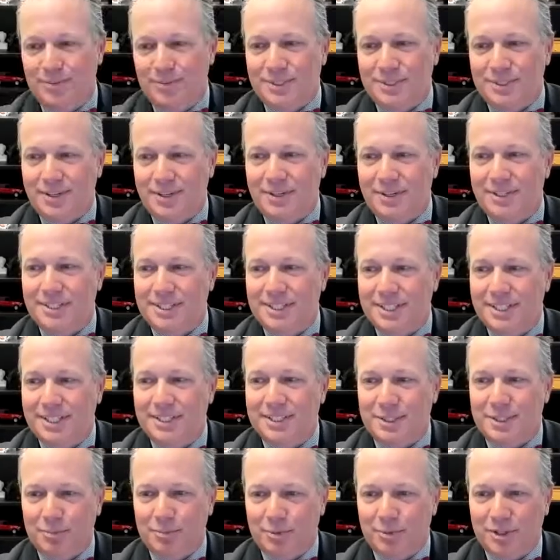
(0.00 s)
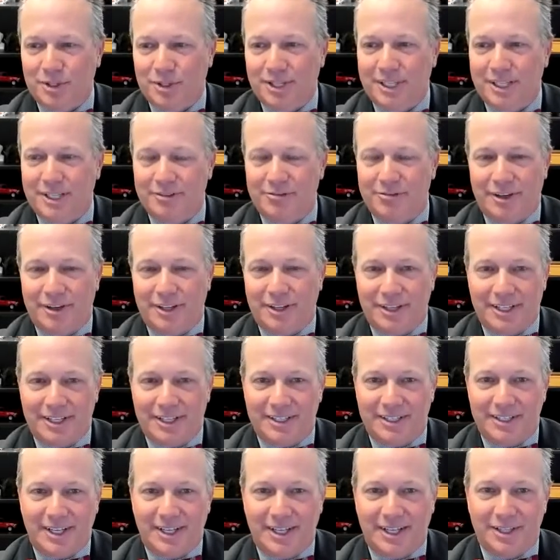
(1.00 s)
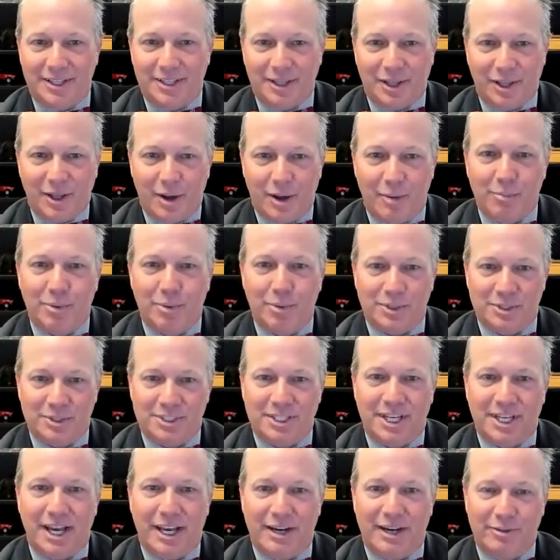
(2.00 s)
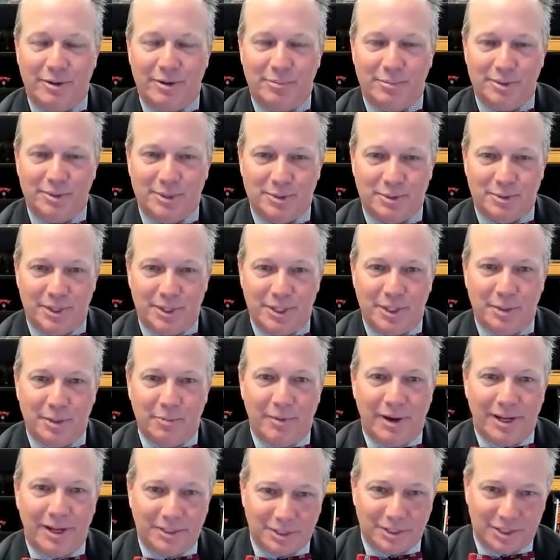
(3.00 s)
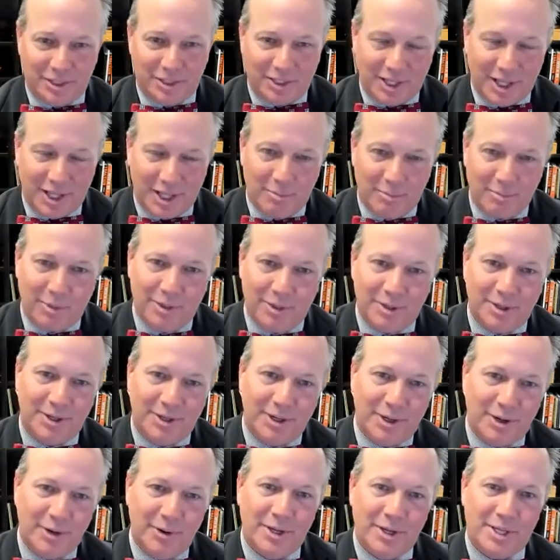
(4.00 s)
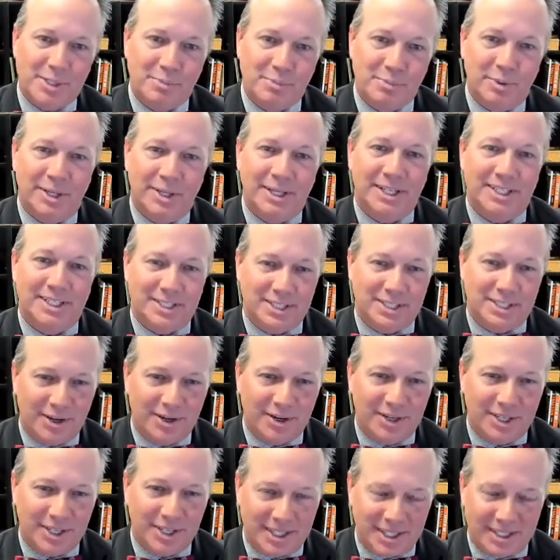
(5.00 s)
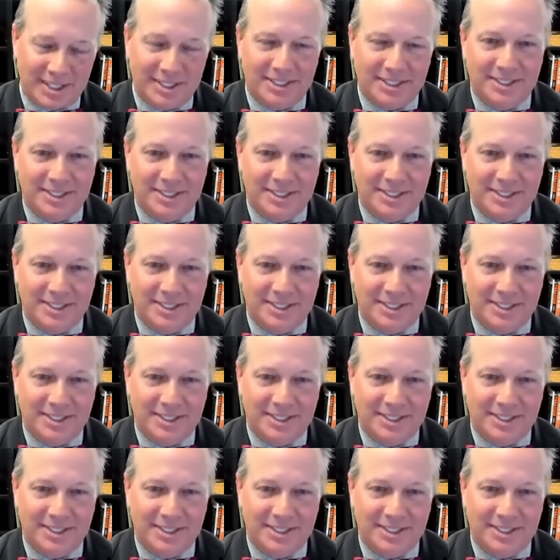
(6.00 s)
We're starting to see some relief on the lumber side of it, between the dimensional lumber. OSB is starting to